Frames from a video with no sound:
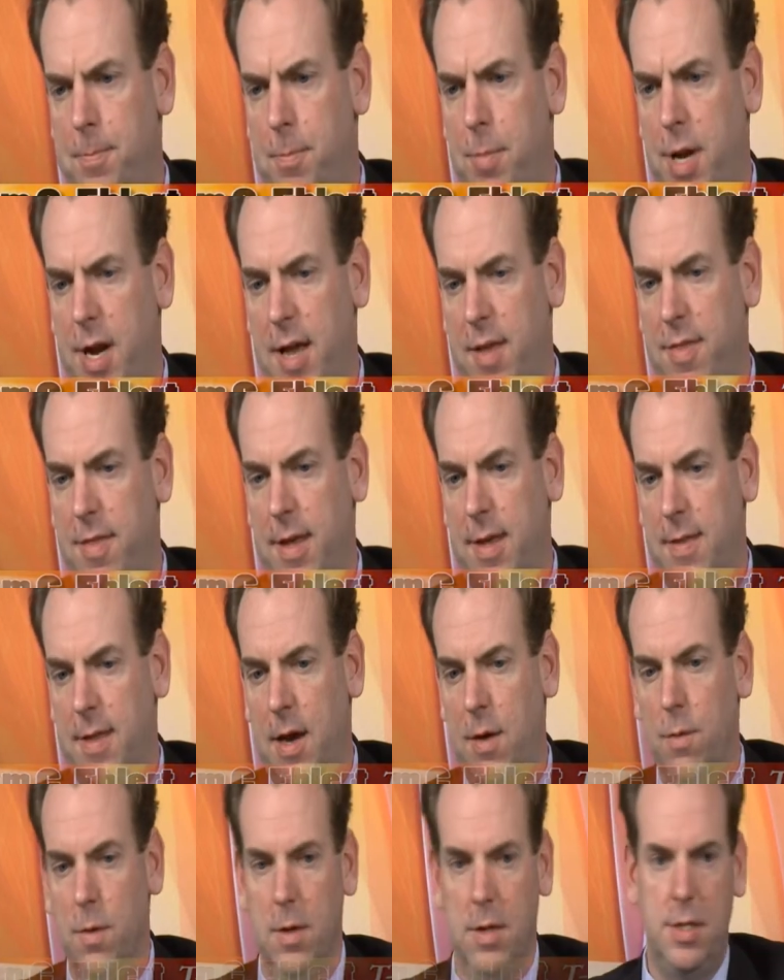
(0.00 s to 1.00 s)
But I think
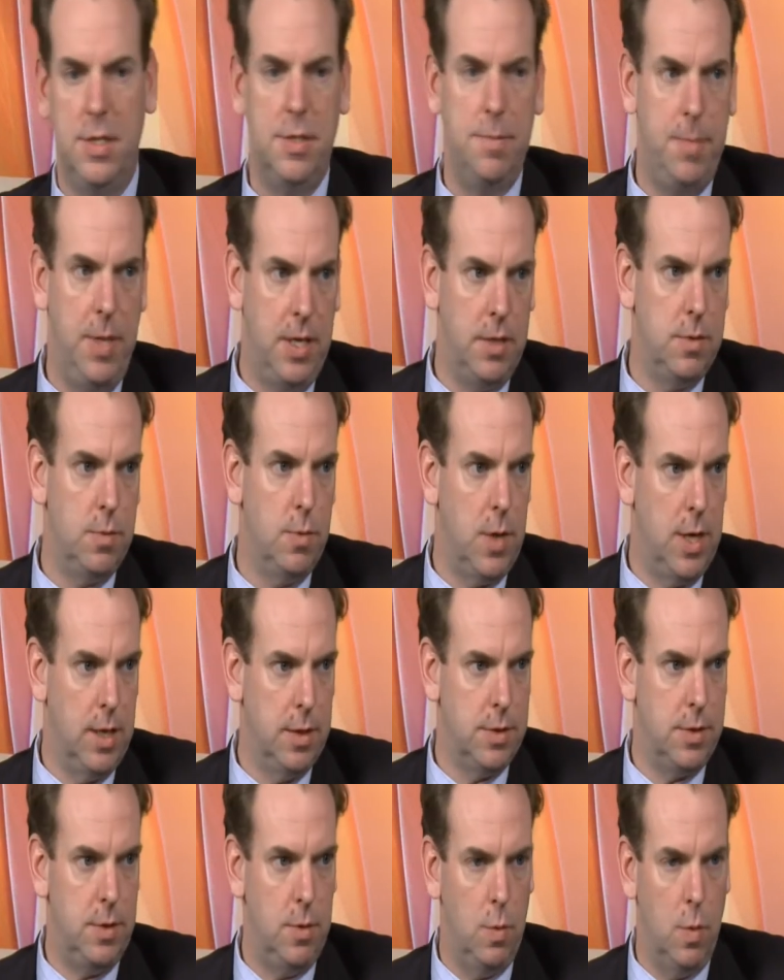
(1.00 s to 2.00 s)
that really speaks well
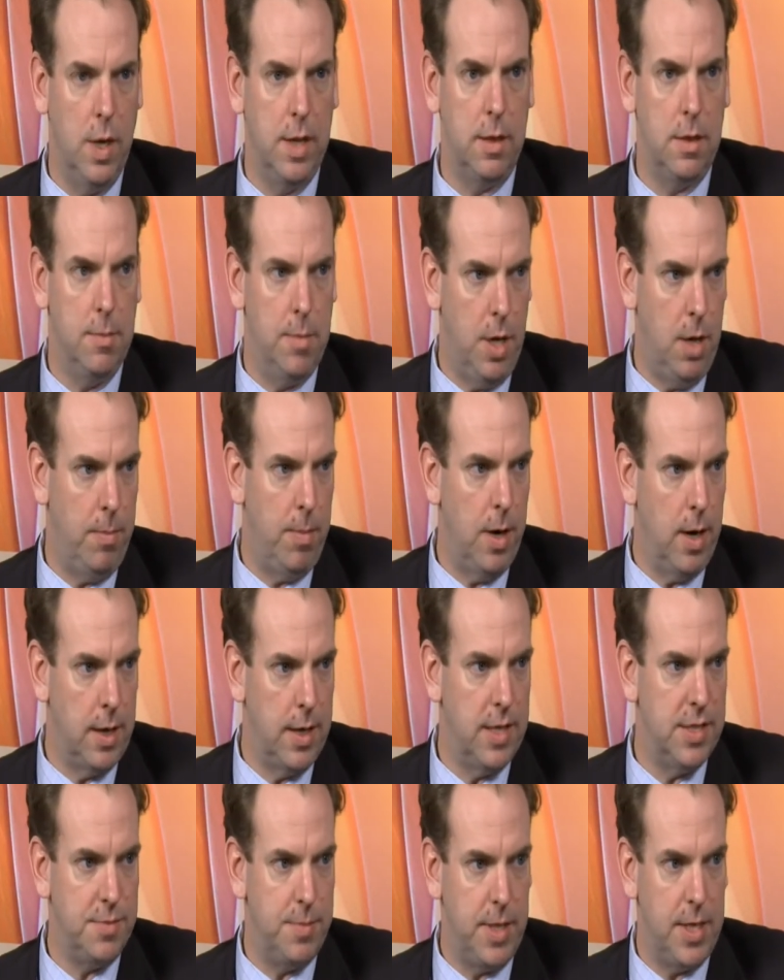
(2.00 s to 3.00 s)
to what the ballpark
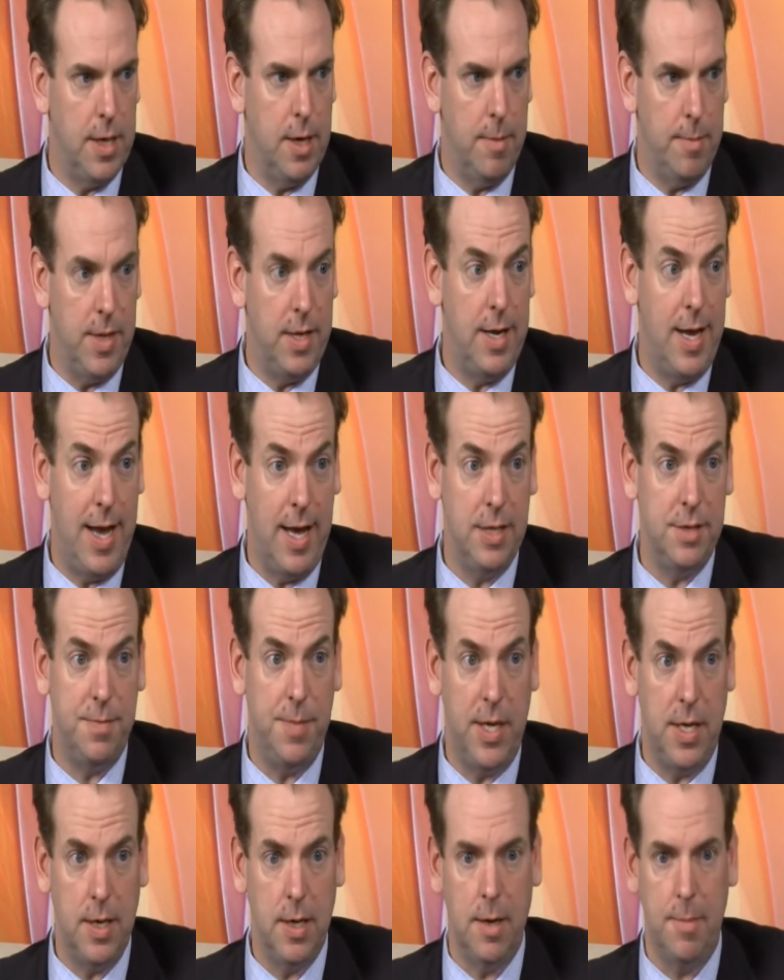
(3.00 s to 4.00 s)
has become. It has
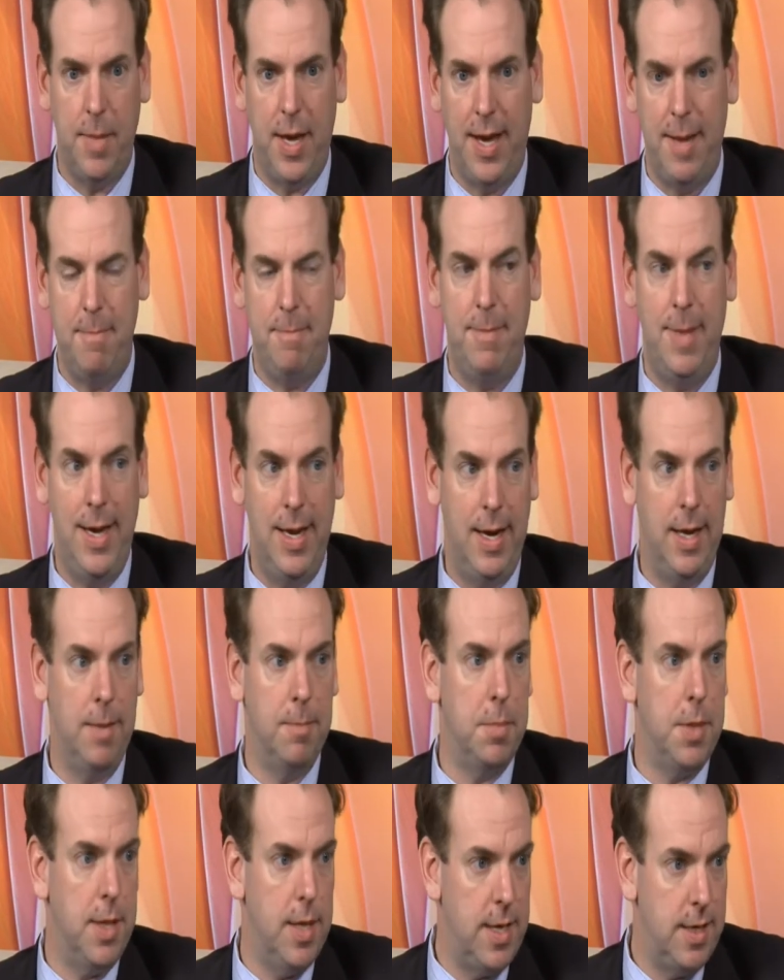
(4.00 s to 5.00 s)
become a meeting
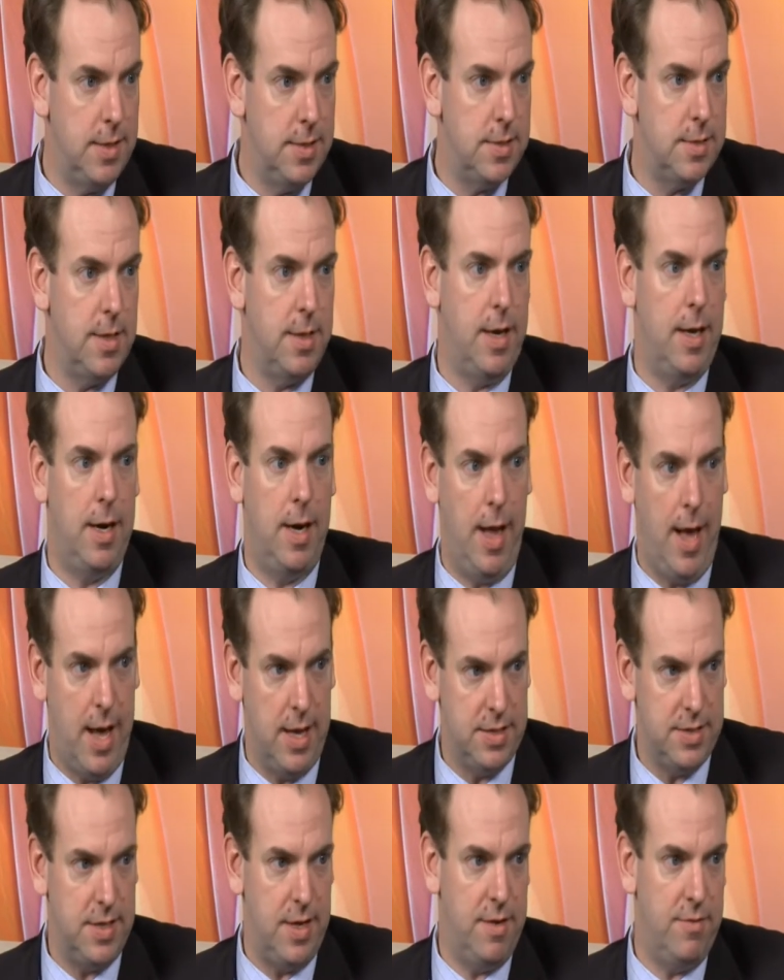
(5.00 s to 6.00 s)
place and an
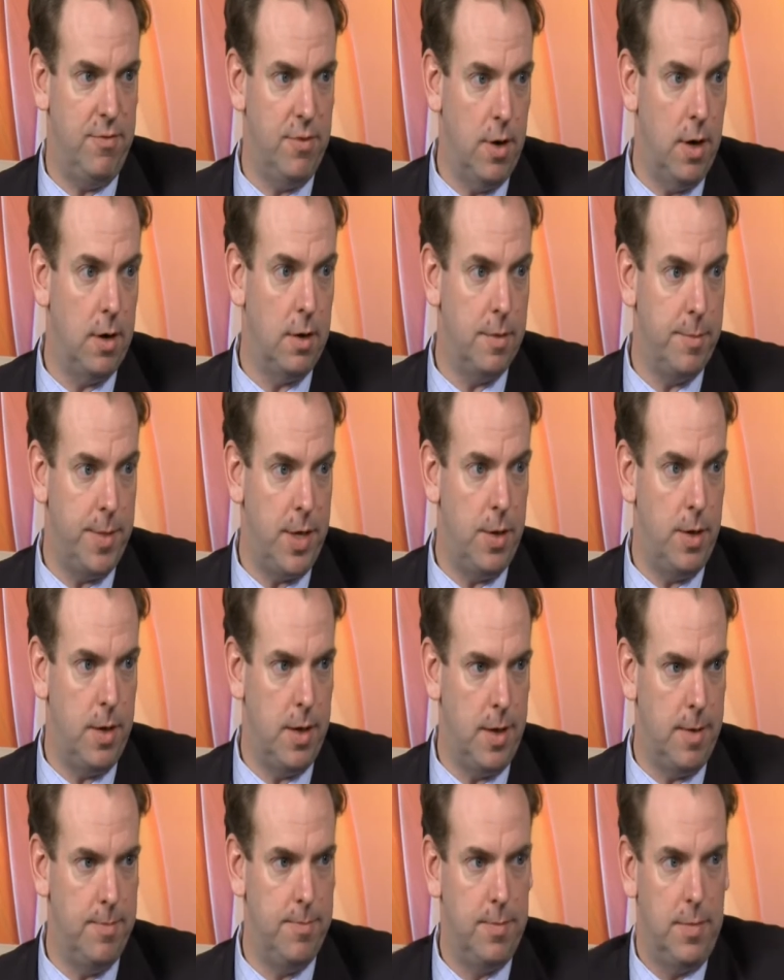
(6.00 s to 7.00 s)
asset for our
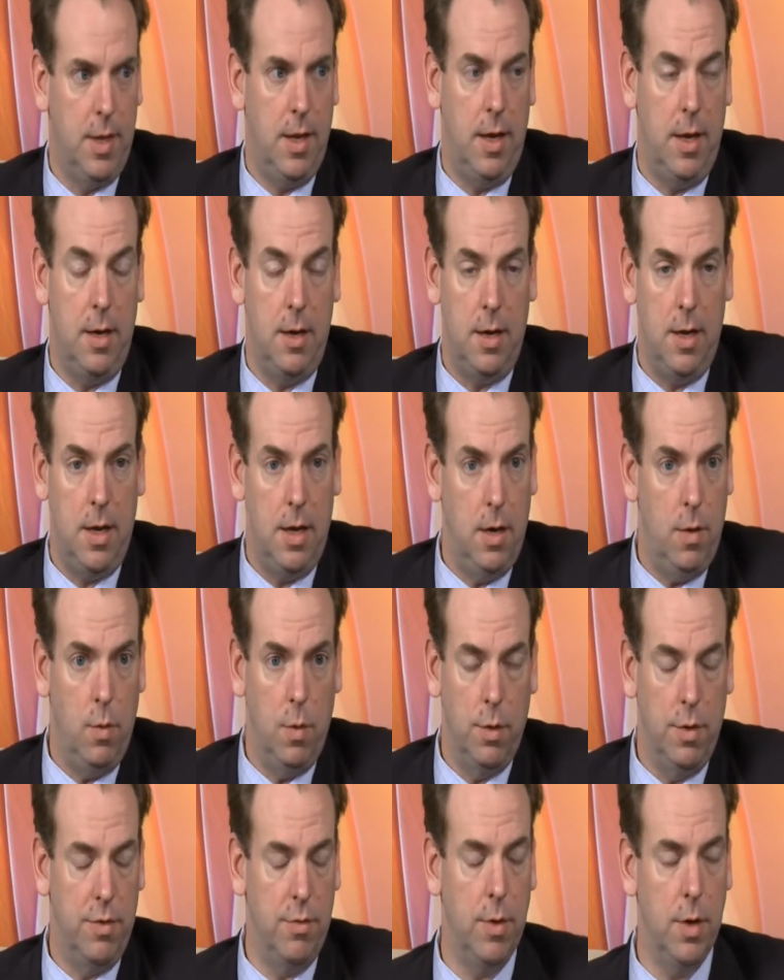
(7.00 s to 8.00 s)
community. And
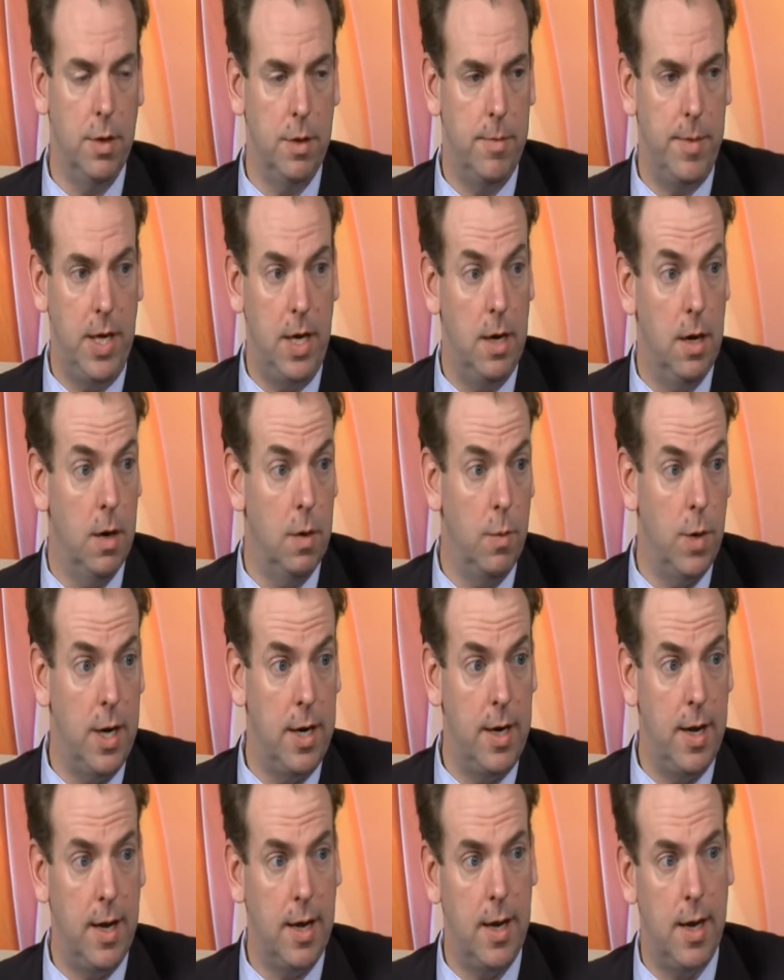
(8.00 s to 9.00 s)
we're thrilled to be here in
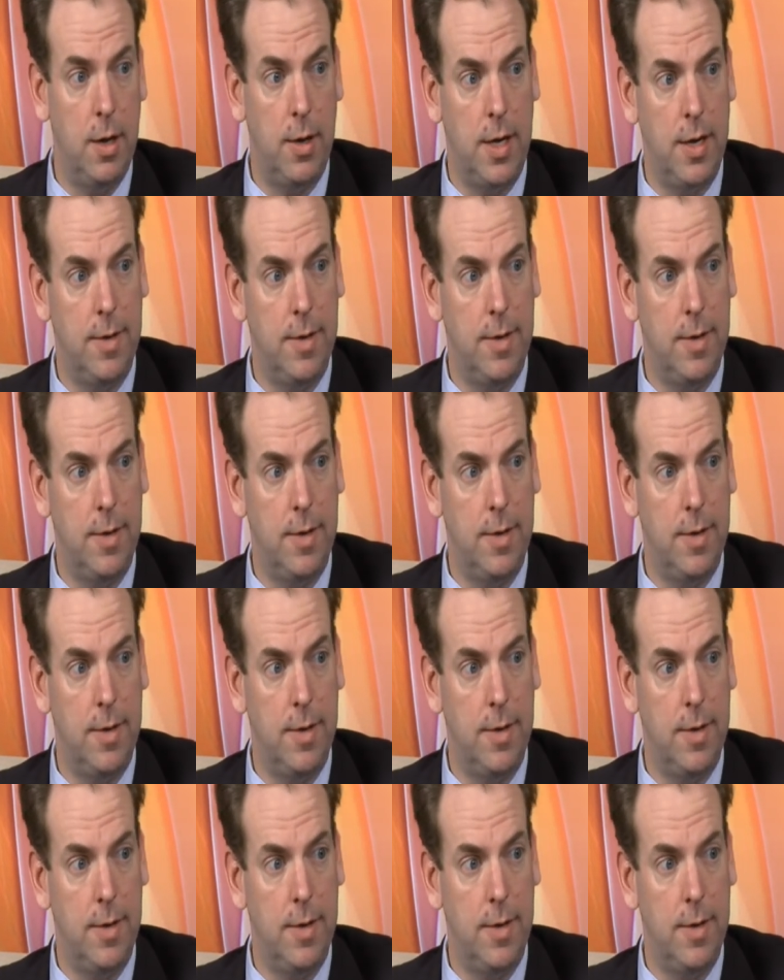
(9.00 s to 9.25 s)
Wyandotte County.